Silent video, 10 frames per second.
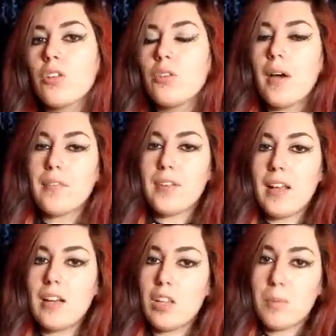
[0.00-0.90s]
you have to
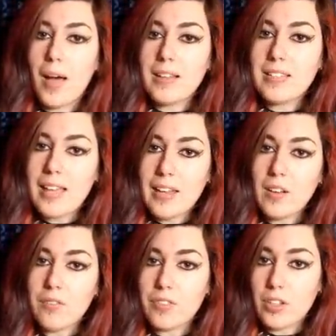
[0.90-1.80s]
get into the
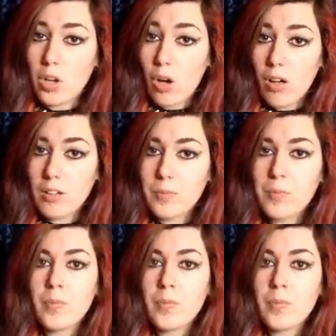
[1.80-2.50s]
mindset of the dog,